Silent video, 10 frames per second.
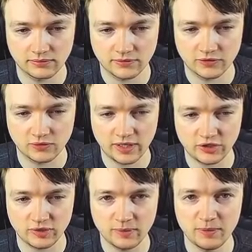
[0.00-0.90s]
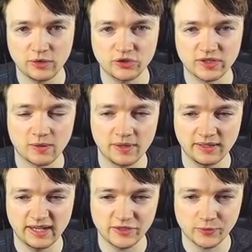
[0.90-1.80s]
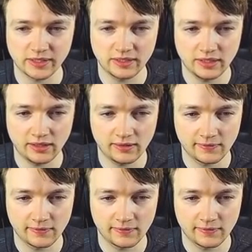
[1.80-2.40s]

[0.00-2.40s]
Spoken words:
So actually, maybe I'll just come out the gate swinging here.